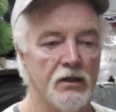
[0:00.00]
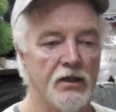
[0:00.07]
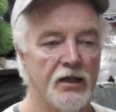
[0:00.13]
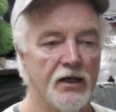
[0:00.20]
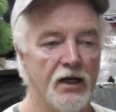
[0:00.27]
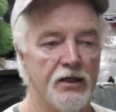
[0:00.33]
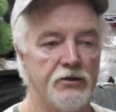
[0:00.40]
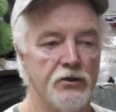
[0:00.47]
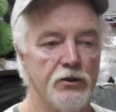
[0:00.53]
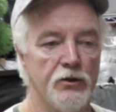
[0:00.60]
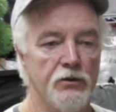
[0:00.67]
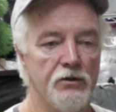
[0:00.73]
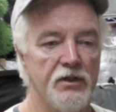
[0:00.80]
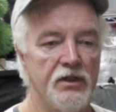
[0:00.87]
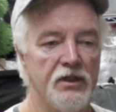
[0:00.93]
that I
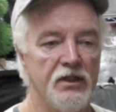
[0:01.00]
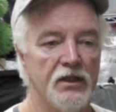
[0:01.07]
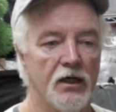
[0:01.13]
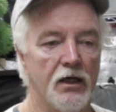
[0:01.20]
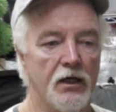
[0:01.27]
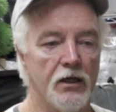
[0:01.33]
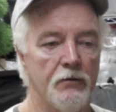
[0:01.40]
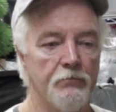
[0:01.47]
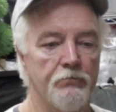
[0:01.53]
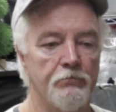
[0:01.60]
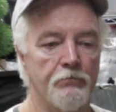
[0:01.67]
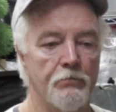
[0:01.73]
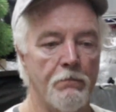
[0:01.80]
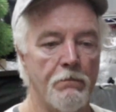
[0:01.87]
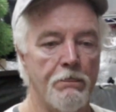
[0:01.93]
do the, um,
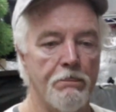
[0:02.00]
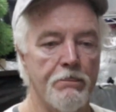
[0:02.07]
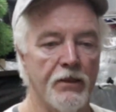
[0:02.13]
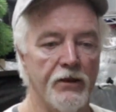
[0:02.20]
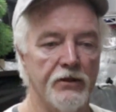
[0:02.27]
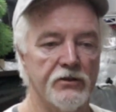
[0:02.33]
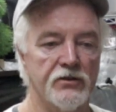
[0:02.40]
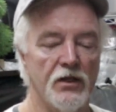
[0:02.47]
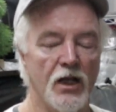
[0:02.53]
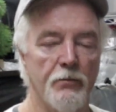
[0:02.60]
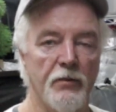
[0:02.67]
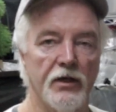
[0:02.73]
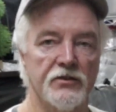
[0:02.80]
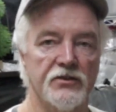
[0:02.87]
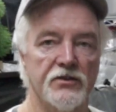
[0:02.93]
the
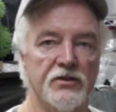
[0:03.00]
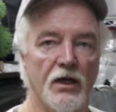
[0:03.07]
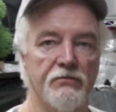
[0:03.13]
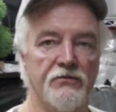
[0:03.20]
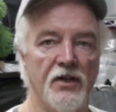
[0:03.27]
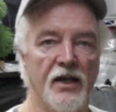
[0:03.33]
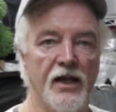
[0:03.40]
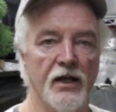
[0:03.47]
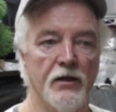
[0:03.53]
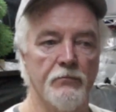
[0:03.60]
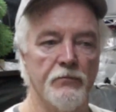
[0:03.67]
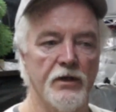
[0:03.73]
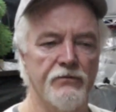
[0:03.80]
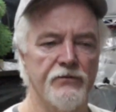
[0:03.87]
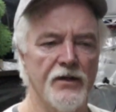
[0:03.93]
Solomon stuffed
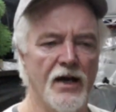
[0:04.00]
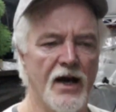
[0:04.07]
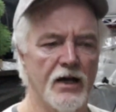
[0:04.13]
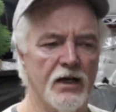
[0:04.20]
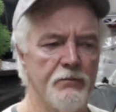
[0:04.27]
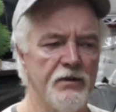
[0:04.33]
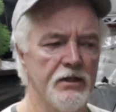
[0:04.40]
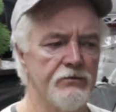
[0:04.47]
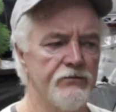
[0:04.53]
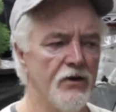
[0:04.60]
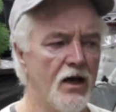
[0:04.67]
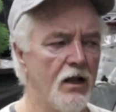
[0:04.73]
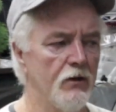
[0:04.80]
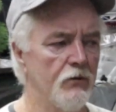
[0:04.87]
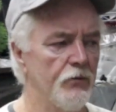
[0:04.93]
ham. If not, it'll be the
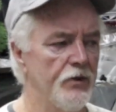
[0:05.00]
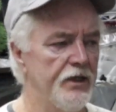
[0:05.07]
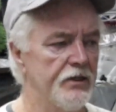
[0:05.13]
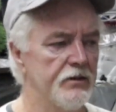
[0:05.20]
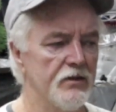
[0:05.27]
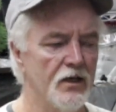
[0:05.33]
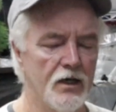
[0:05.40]
following week.